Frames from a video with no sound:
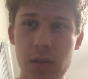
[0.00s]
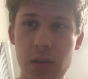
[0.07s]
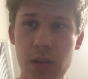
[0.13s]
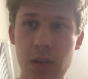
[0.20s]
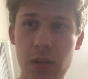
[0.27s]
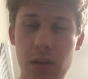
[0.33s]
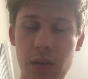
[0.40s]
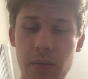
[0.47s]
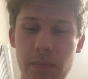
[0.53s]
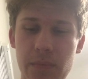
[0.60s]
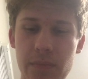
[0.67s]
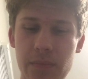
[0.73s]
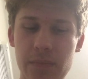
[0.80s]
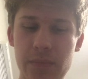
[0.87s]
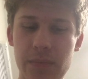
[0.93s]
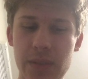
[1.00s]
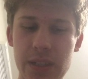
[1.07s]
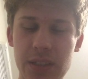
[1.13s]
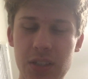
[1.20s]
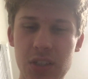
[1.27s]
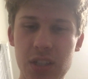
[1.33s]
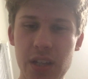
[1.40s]
At
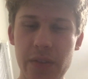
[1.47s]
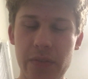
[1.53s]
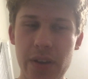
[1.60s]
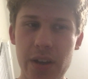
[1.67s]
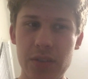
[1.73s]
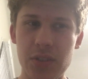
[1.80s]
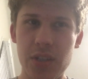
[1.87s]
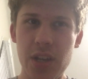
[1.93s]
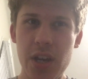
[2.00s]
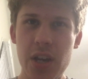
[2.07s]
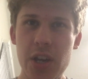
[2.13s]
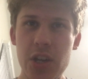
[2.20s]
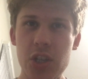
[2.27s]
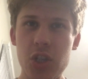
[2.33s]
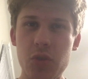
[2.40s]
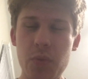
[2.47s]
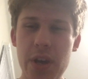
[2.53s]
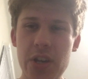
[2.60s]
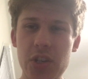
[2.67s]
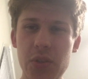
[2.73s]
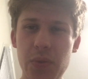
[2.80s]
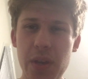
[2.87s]
the safe house.
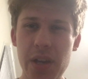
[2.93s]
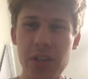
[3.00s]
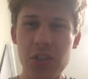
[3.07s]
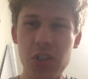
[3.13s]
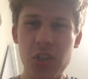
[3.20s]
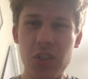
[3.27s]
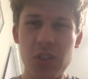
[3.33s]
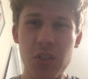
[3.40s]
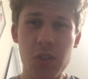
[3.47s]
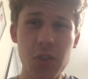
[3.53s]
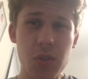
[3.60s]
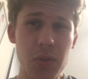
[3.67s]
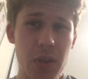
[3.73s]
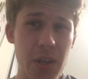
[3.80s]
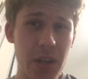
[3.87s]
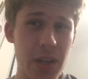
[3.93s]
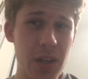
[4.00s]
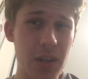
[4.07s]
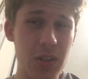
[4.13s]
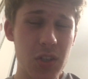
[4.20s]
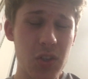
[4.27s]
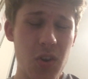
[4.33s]
Strange things
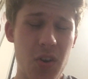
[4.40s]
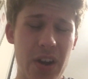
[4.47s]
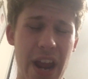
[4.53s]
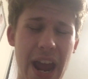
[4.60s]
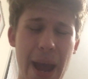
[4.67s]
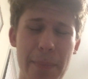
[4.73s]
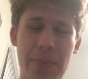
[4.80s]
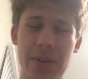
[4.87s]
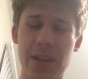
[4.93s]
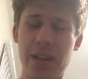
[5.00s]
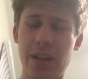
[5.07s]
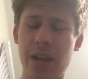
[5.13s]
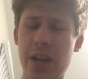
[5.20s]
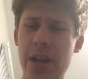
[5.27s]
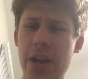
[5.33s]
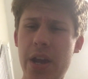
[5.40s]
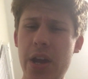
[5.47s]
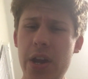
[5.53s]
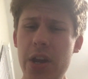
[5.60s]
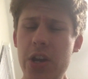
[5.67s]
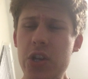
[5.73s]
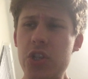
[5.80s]
start happening.
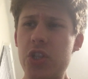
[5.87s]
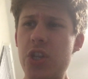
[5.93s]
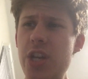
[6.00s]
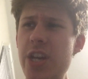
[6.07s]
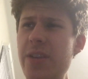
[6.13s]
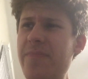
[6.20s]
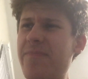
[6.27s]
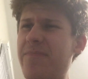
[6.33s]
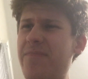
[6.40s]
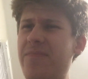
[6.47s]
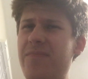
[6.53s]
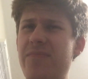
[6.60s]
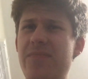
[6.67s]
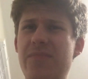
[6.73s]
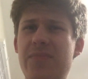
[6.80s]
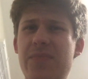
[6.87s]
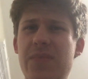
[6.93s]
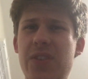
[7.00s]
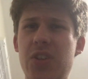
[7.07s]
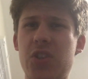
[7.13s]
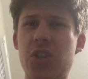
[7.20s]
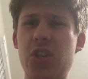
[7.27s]
She
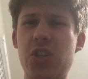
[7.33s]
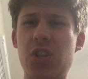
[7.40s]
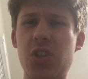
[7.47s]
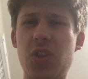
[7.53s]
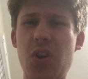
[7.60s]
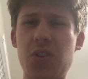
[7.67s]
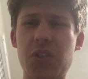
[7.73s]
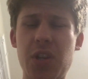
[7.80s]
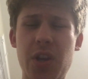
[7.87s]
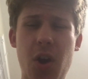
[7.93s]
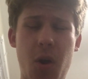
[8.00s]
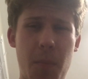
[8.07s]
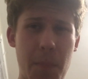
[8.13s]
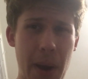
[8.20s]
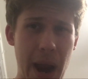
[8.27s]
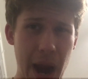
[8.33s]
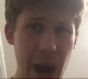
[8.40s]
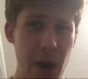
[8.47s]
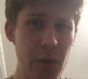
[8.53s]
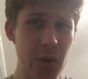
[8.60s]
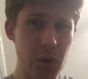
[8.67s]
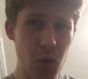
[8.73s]
starts getting all
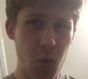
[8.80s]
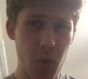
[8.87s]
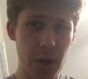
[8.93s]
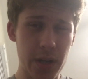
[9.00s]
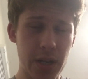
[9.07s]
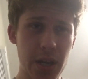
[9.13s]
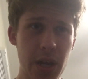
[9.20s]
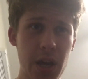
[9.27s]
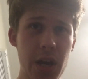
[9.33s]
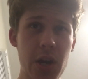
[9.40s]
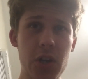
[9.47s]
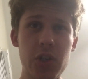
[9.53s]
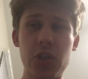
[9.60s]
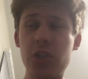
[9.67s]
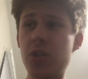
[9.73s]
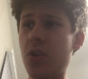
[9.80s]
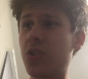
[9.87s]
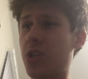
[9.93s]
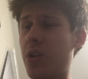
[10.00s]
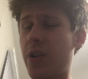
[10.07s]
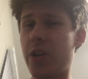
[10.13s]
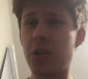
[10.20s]
paranoid. She starts
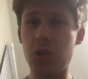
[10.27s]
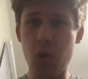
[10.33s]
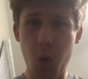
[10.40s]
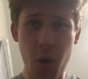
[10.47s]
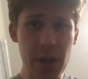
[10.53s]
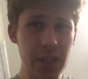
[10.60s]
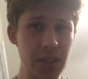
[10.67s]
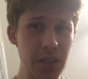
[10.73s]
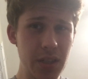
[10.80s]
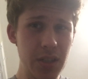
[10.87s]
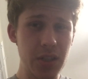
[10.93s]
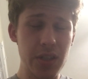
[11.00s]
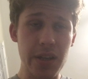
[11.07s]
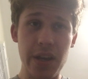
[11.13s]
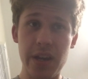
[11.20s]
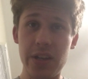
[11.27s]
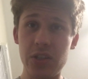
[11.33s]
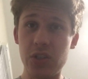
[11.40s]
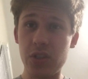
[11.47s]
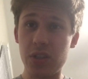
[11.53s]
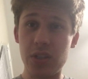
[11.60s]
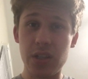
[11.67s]
hearing noises and
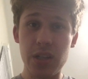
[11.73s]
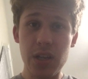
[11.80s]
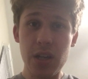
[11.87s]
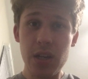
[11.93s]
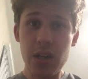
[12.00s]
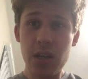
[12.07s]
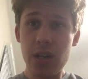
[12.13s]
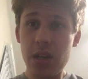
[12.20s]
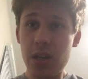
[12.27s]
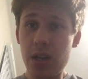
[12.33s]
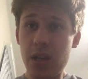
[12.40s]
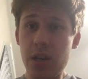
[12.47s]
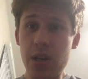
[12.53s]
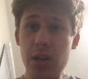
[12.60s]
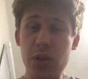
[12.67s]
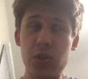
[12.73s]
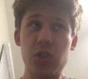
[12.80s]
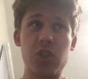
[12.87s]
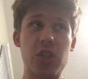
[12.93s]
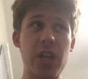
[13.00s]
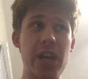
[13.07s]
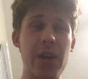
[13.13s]
just
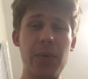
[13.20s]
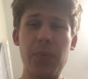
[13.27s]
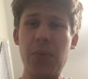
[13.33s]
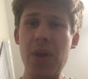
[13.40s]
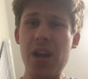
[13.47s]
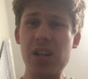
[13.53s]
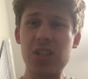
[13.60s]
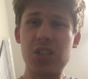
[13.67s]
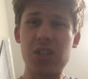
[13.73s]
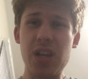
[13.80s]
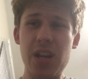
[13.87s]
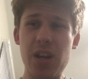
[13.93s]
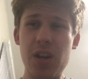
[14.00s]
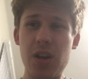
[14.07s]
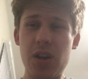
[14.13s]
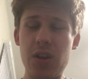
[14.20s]
seeing things that